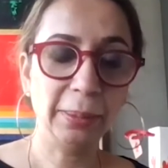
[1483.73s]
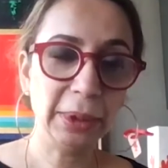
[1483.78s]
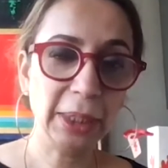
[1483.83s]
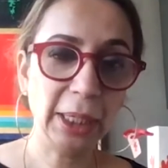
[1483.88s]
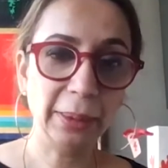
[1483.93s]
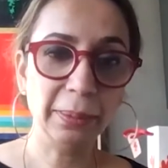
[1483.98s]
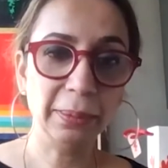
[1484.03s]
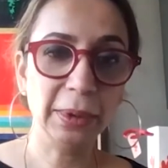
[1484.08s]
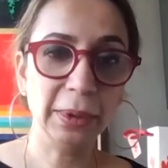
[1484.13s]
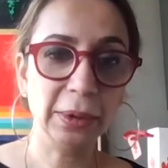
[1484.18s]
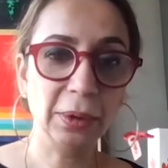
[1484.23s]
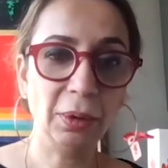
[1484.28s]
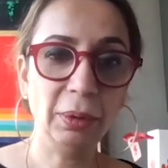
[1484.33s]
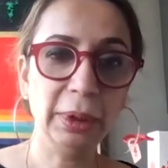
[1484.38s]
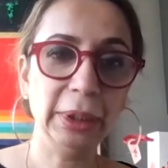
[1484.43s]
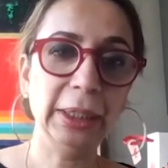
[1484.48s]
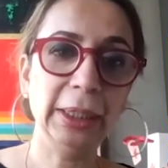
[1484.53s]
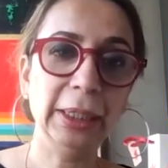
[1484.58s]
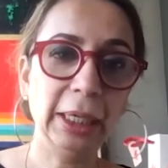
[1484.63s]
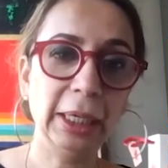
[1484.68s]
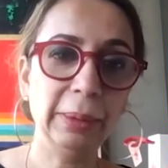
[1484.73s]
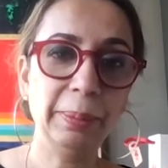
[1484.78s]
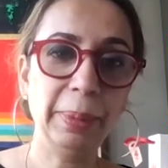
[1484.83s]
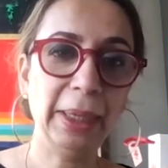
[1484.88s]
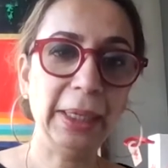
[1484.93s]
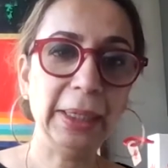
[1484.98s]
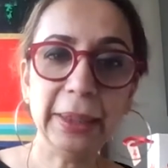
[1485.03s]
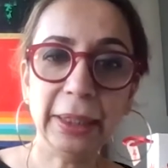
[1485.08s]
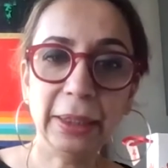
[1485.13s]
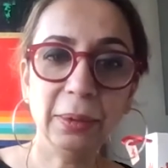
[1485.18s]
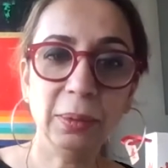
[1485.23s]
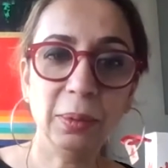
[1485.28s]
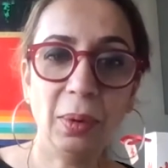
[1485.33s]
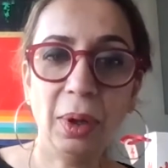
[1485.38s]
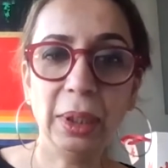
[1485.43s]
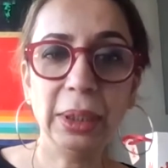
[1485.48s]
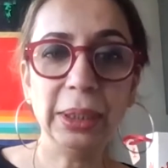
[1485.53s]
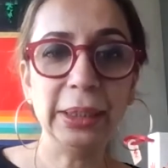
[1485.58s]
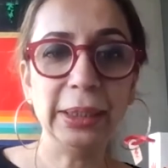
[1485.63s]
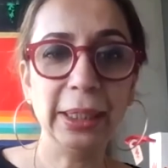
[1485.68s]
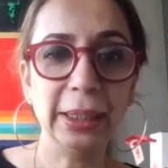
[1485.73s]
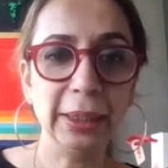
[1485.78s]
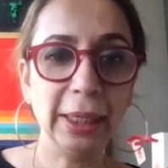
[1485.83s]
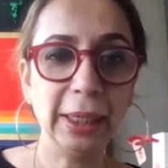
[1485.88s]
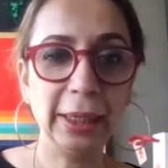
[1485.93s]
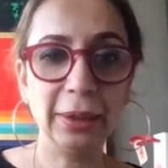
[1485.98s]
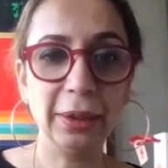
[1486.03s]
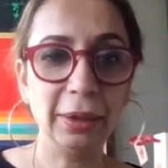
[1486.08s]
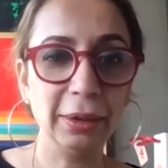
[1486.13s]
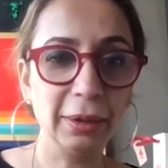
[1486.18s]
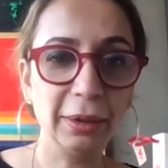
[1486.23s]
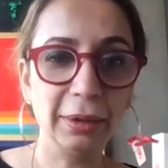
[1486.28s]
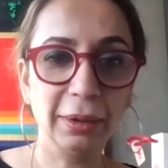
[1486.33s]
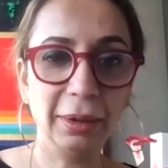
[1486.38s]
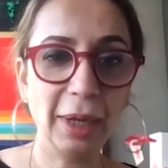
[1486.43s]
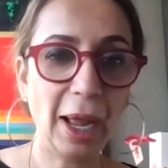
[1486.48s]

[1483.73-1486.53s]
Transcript: sometimes going in and painting walls and like